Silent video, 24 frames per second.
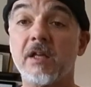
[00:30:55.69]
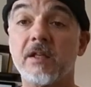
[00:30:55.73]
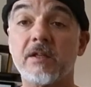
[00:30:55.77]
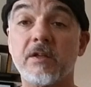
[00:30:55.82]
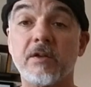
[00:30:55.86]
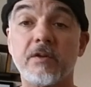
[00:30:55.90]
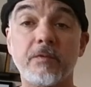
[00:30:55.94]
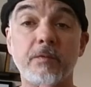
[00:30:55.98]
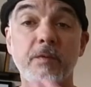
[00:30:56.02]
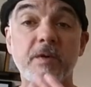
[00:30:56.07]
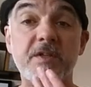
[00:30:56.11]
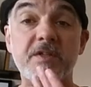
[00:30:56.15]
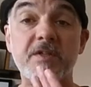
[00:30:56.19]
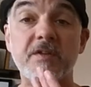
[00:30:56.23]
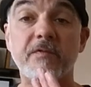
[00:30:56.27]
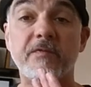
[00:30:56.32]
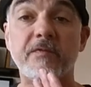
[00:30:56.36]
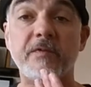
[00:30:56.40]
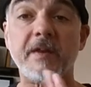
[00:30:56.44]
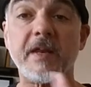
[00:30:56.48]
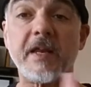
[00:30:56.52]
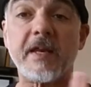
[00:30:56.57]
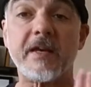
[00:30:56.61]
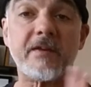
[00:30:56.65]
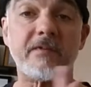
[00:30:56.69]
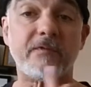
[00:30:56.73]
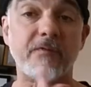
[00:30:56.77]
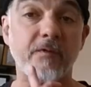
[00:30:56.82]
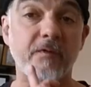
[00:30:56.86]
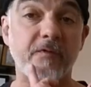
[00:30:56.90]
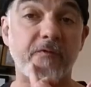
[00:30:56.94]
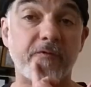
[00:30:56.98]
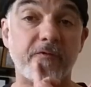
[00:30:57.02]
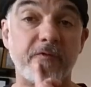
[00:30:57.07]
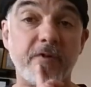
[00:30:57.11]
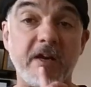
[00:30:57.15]
Now, the reason for that is
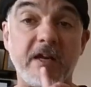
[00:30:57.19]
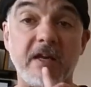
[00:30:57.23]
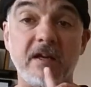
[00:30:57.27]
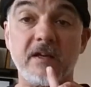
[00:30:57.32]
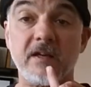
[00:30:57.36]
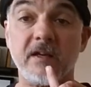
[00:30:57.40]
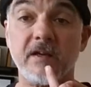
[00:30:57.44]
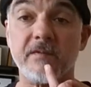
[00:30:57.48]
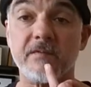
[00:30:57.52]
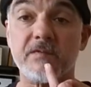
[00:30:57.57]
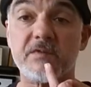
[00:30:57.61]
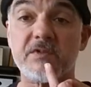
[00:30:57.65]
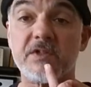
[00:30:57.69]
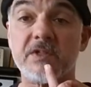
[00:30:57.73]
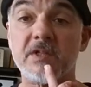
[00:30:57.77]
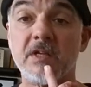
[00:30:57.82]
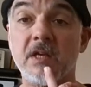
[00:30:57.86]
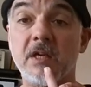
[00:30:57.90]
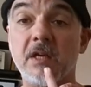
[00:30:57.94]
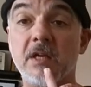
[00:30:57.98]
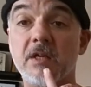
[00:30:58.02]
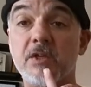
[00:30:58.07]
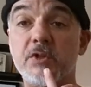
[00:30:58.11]
for fricatives.